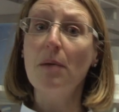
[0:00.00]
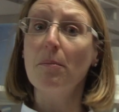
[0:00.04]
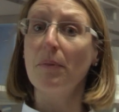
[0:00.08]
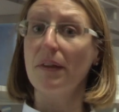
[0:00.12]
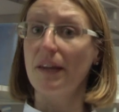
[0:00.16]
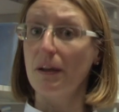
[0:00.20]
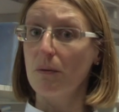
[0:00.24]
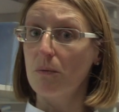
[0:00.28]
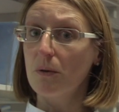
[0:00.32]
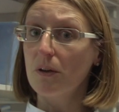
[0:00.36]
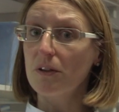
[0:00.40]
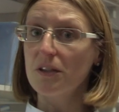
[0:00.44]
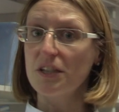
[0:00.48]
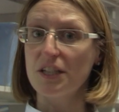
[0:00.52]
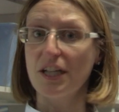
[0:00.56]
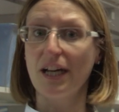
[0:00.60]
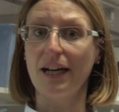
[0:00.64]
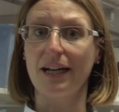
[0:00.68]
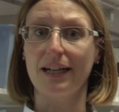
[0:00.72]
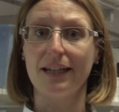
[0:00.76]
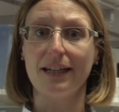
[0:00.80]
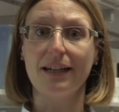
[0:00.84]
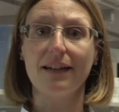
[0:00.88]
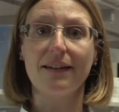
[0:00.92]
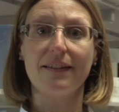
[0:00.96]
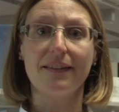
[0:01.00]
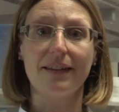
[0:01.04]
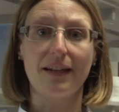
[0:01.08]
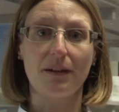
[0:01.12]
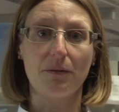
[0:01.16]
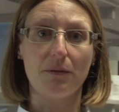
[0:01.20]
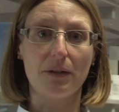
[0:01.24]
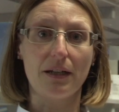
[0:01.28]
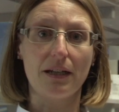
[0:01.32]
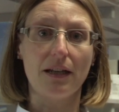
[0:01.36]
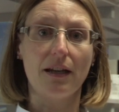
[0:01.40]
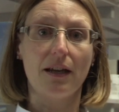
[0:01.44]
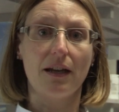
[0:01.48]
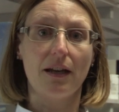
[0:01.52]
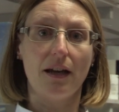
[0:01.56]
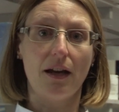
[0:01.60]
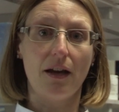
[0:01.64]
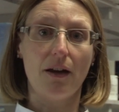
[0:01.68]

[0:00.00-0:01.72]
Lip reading: But they won't die. They will